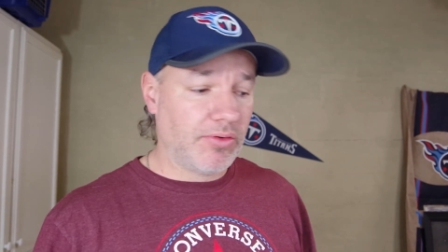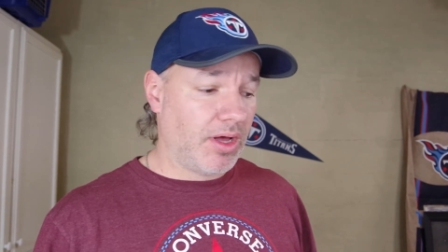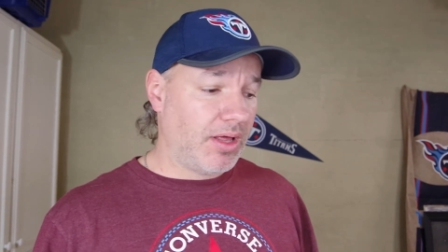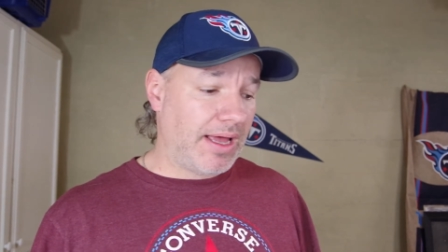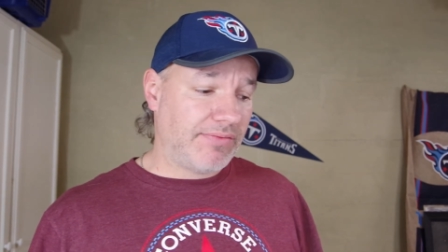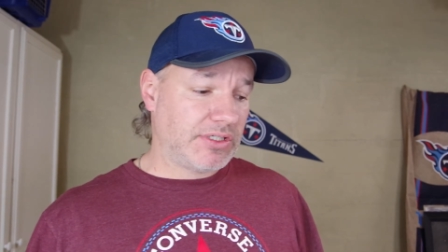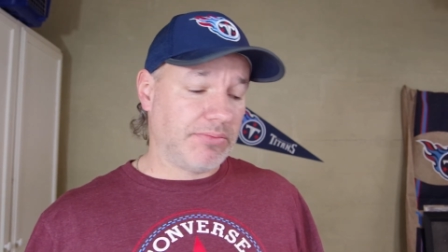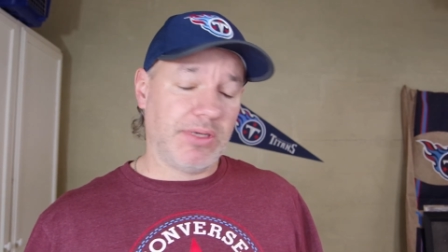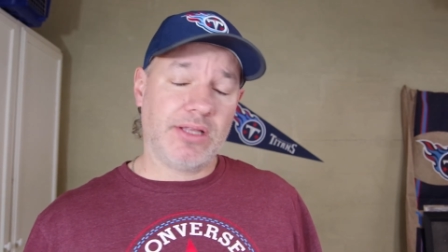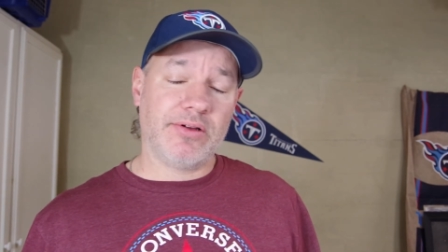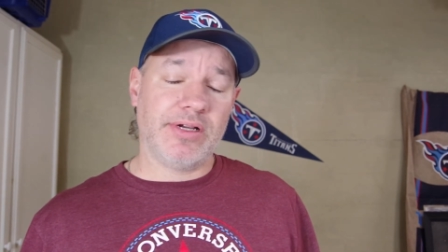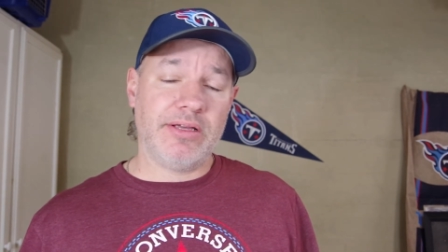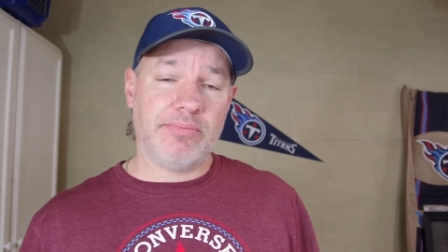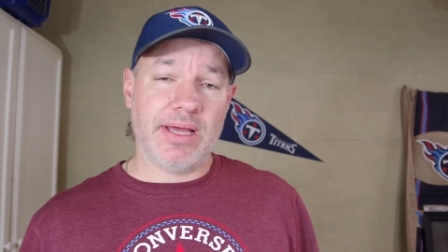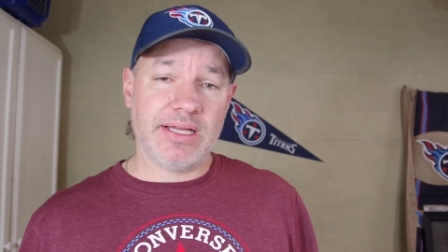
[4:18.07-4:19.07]
I'll have some other
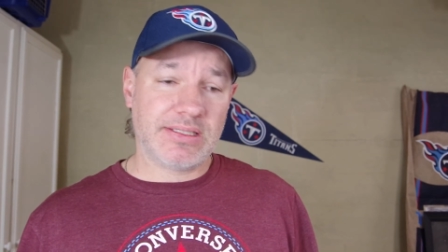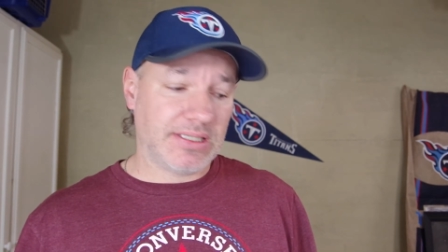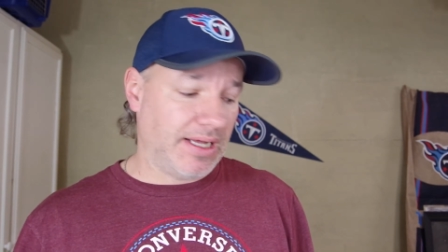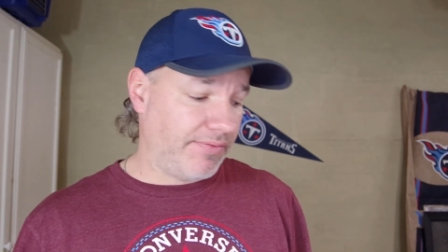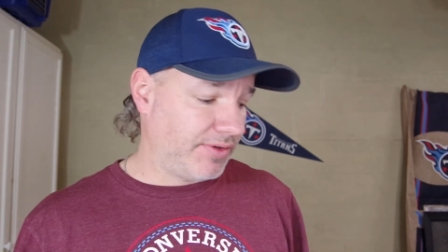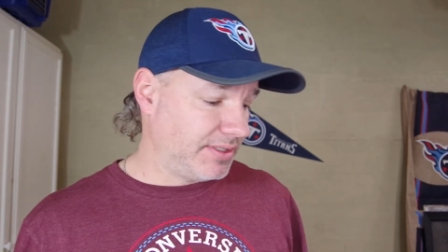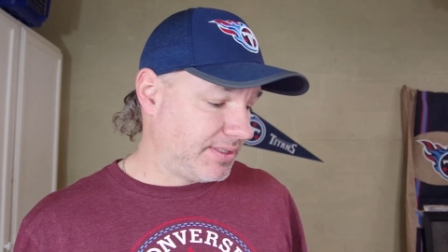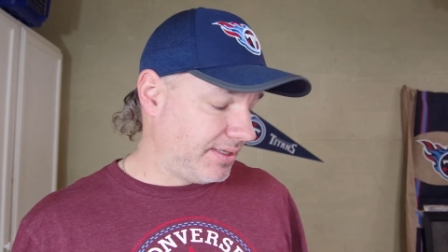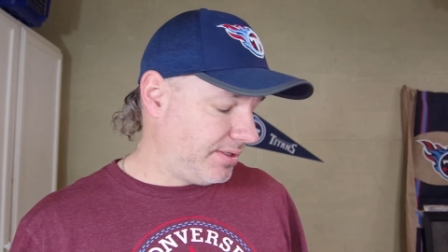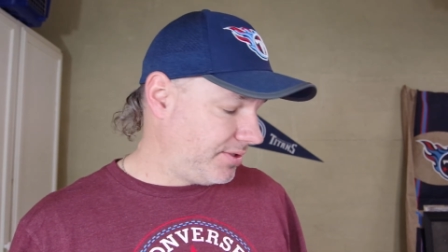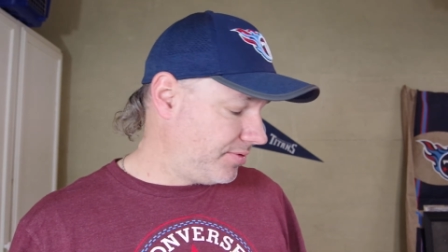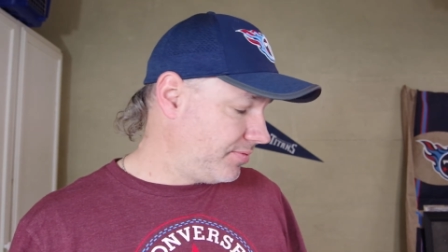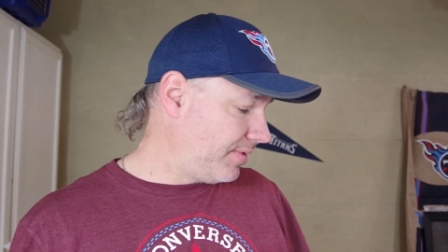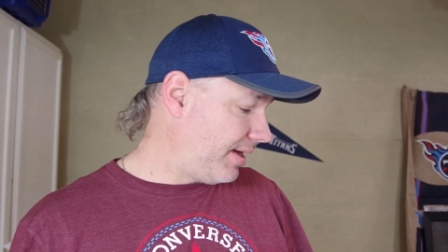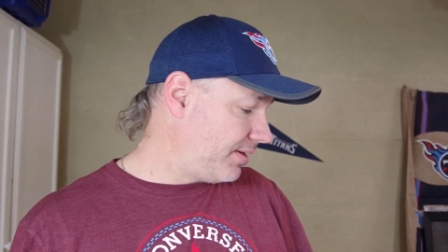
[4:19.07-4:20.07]
eBay stuff because I
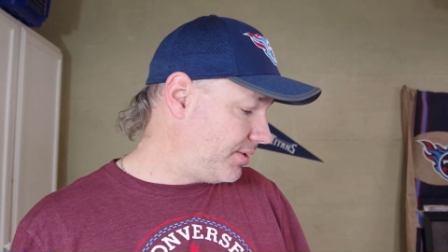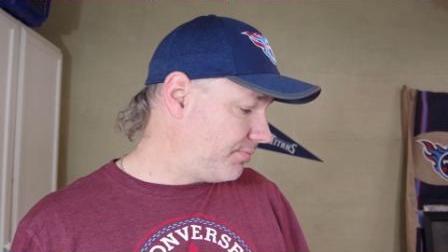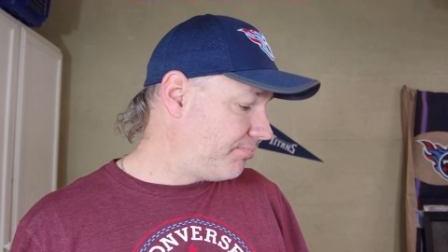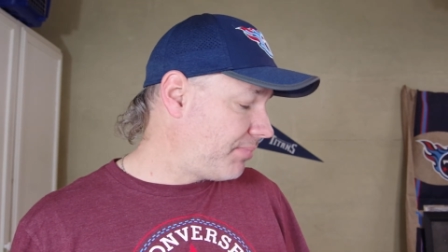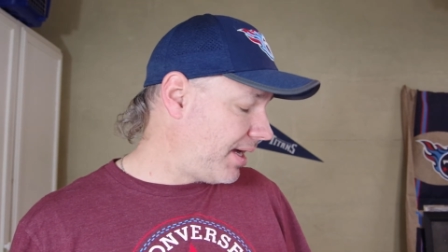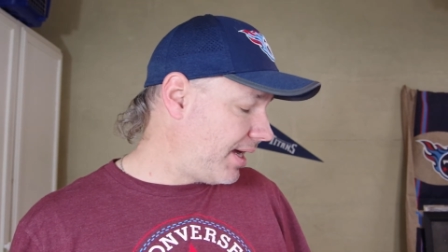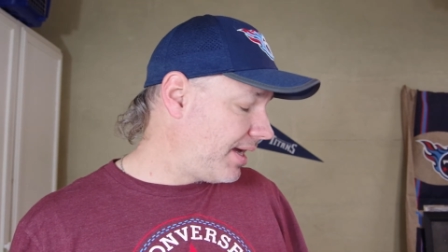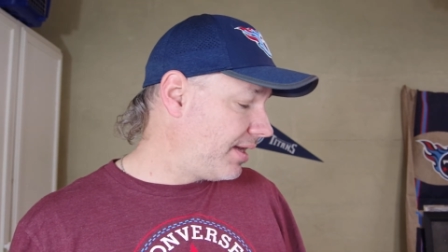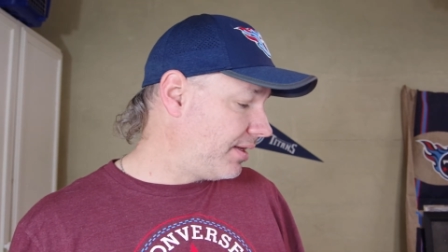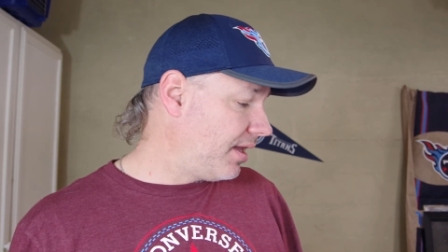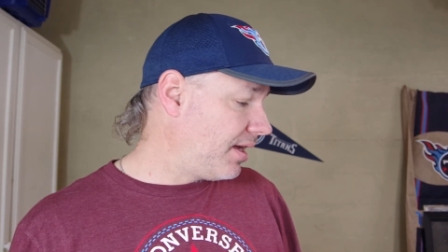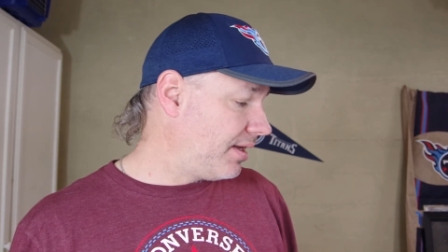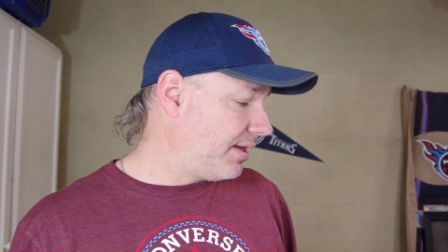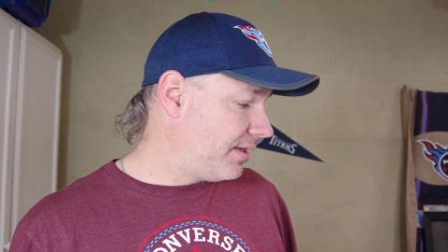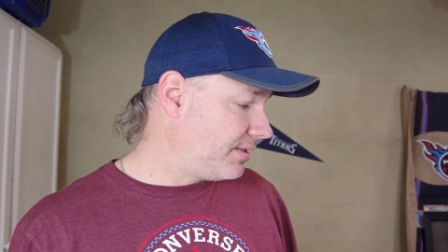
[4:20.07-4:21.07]
do I do buy and
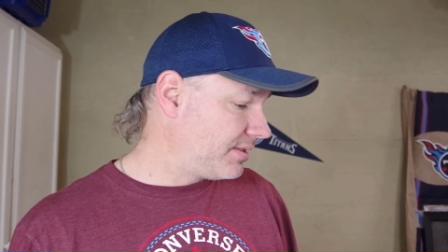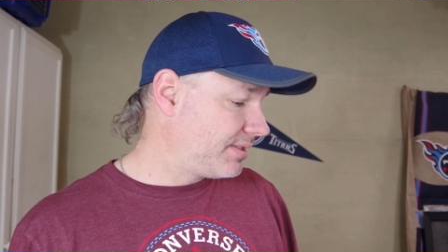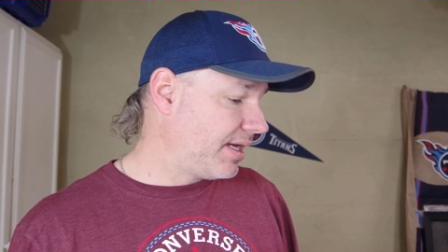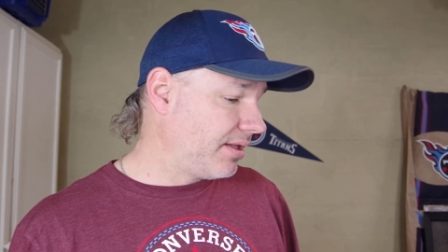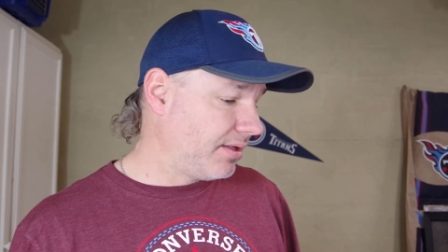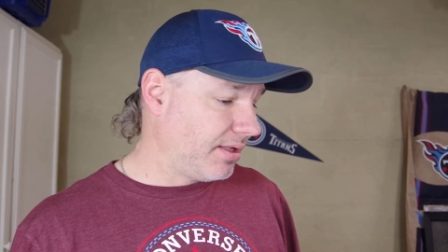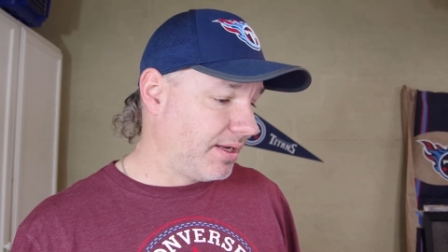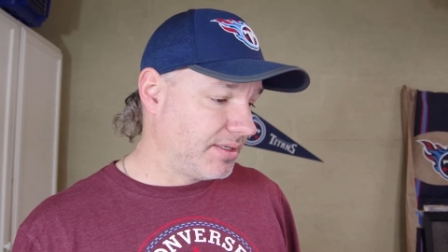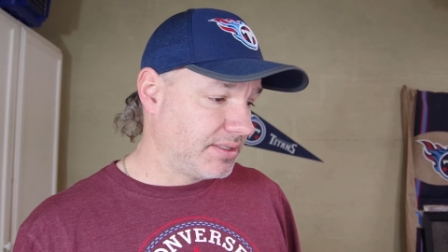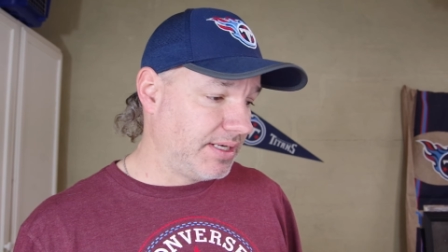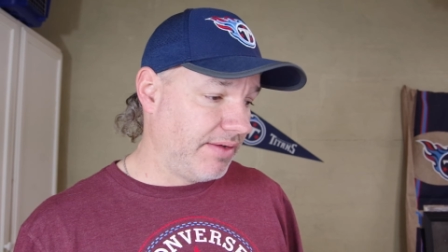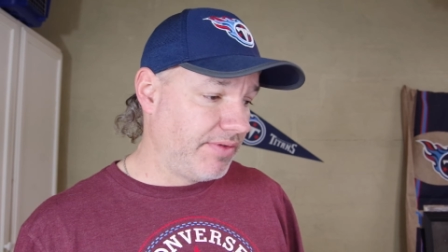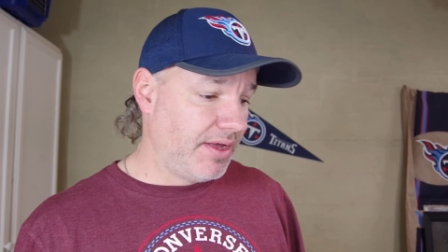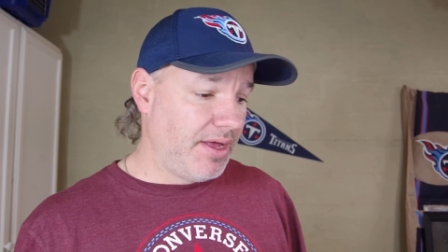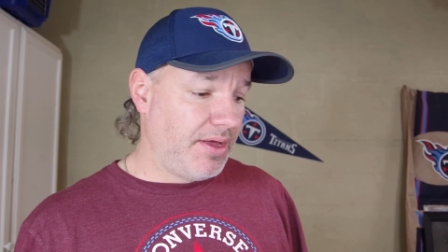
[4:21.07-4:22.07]
lot and sell a lot of
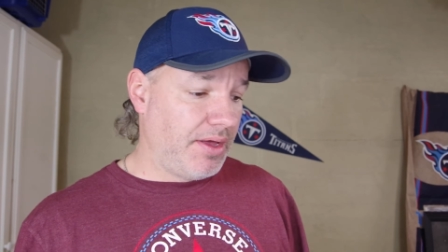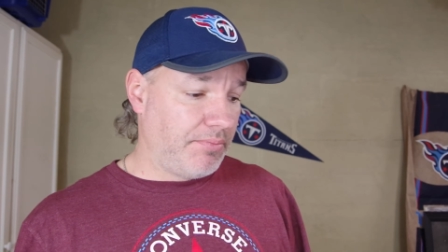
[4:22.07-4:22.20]
stuff.